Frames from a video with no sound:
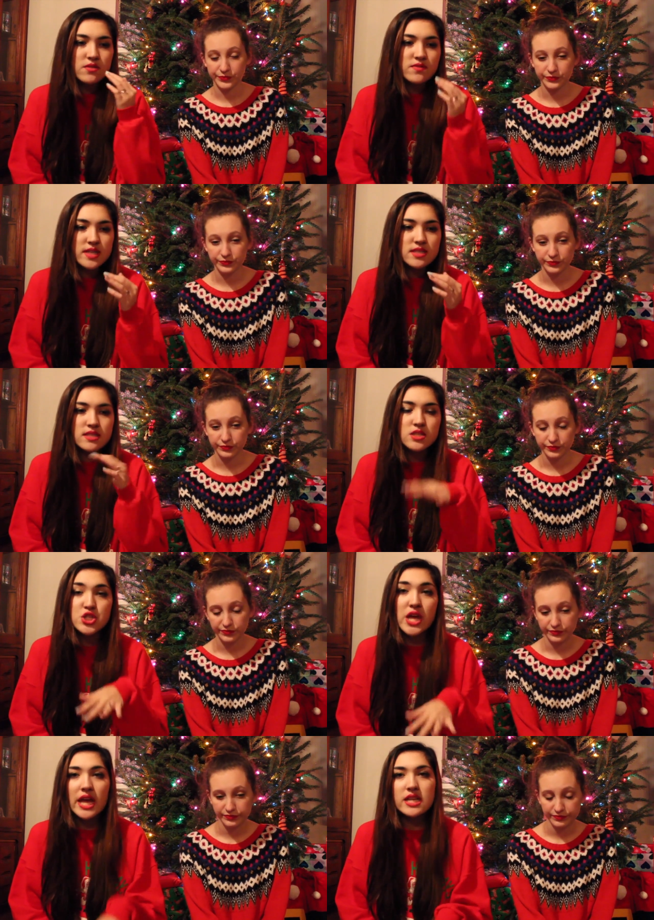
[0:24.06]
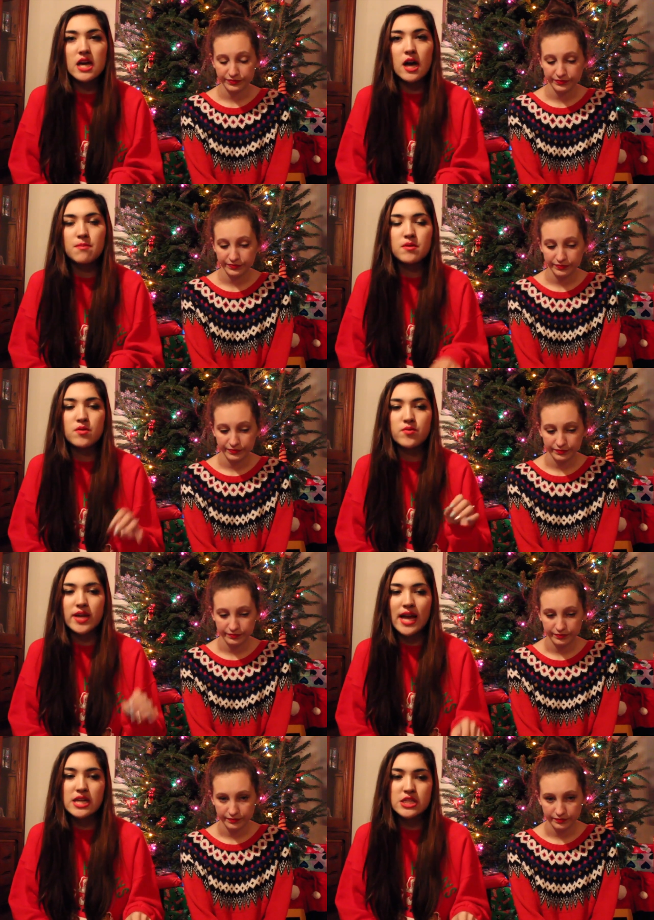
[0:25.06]
Speaker 1: to VIXX's Chained Up
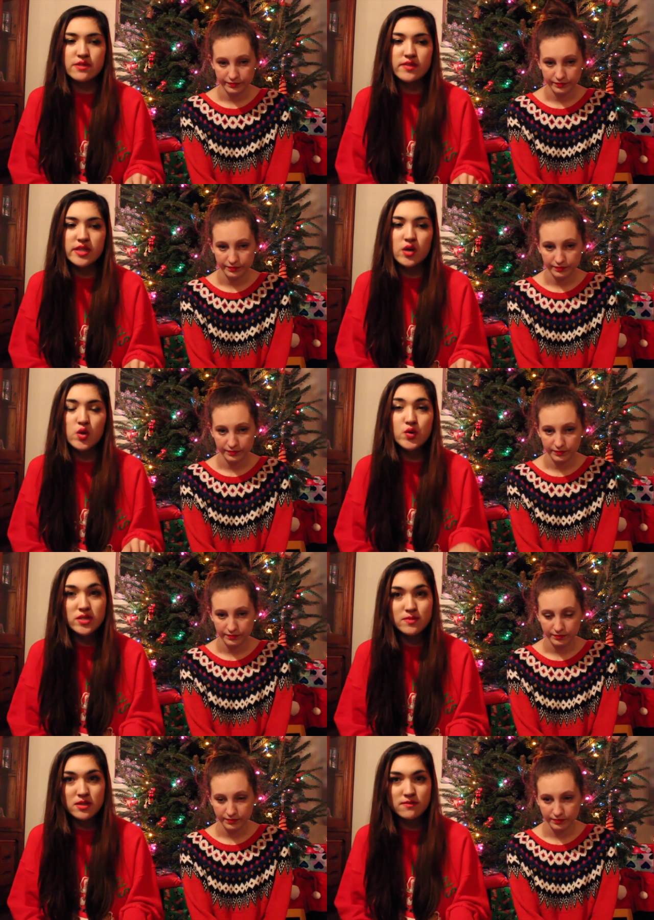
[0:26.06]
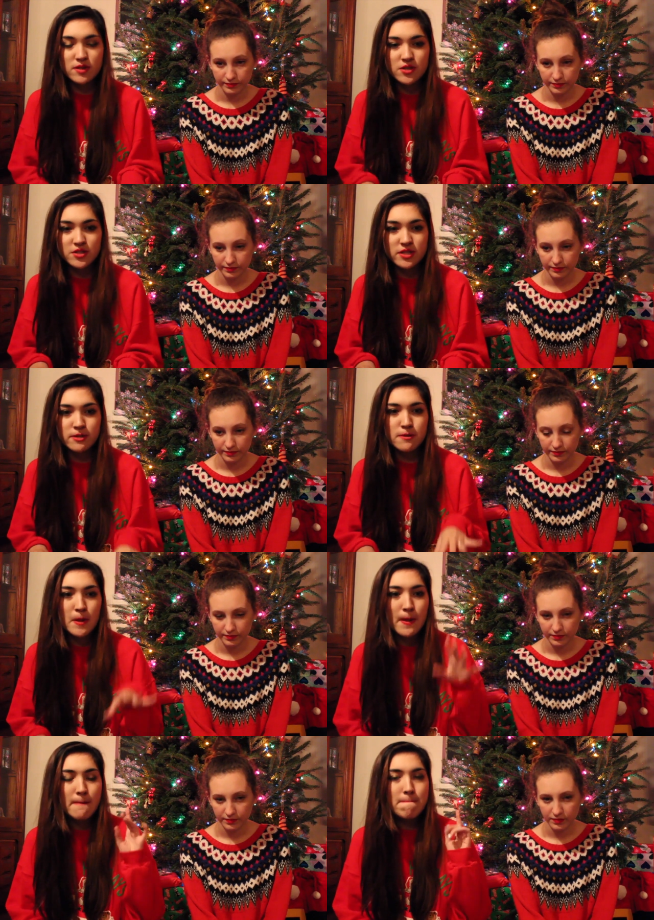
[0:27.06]
reaction video Christmas version.
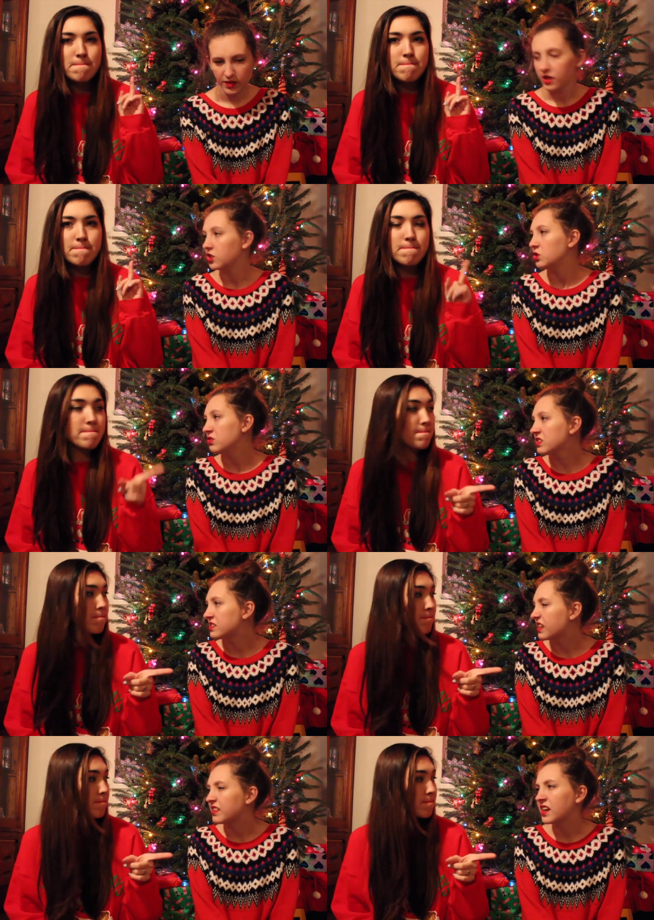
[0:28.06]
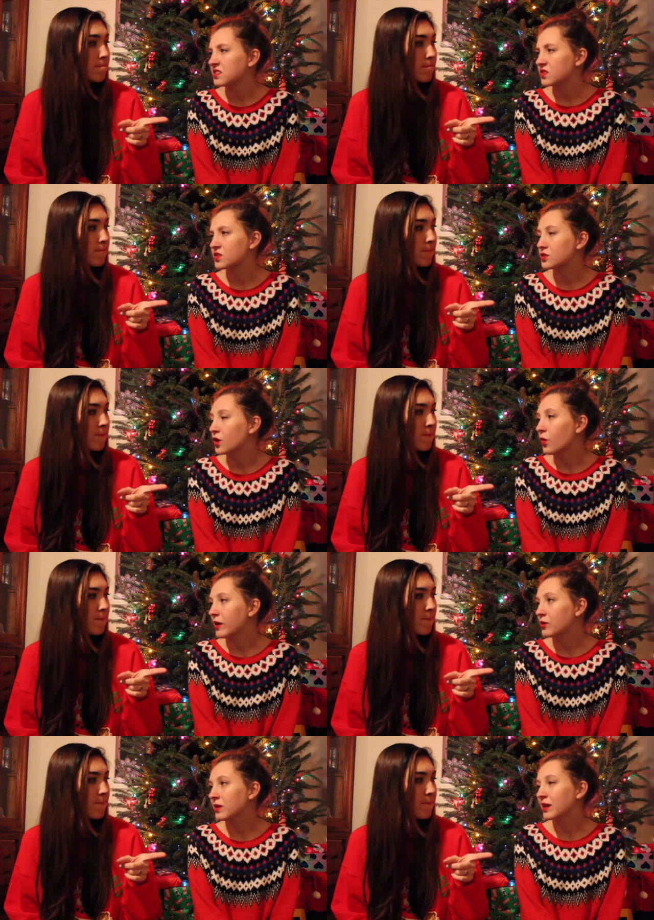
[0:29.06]
You just said that's so
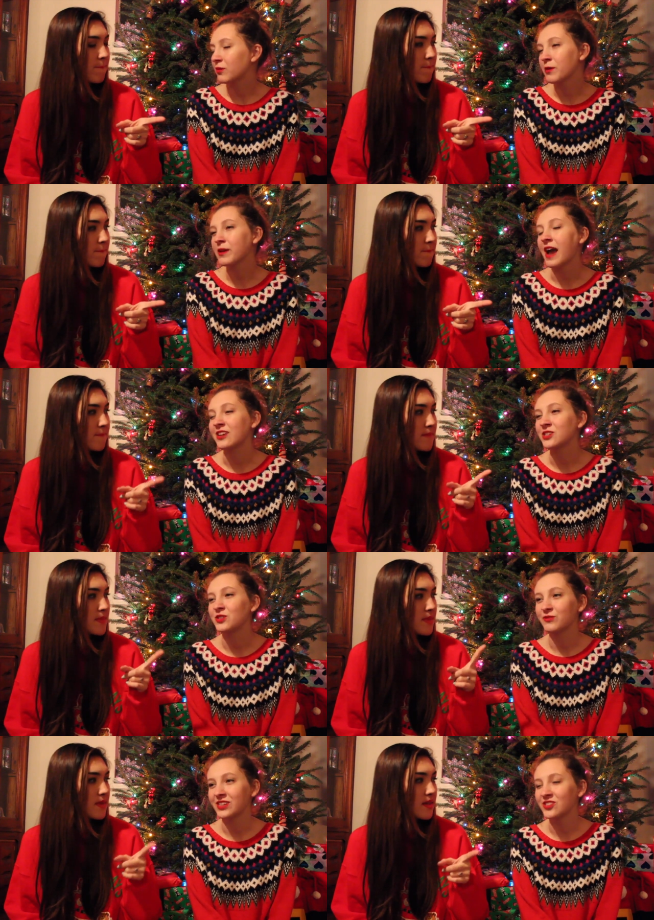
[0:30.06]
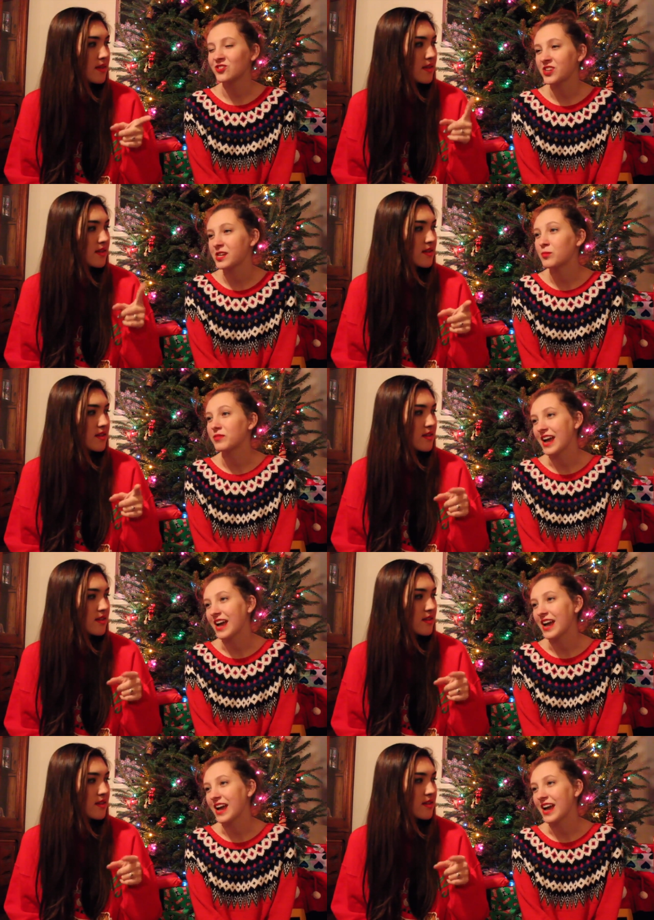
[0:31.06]
weird. You're
Speaker 2: like, we're going to be reacting to VIXX's Chained Up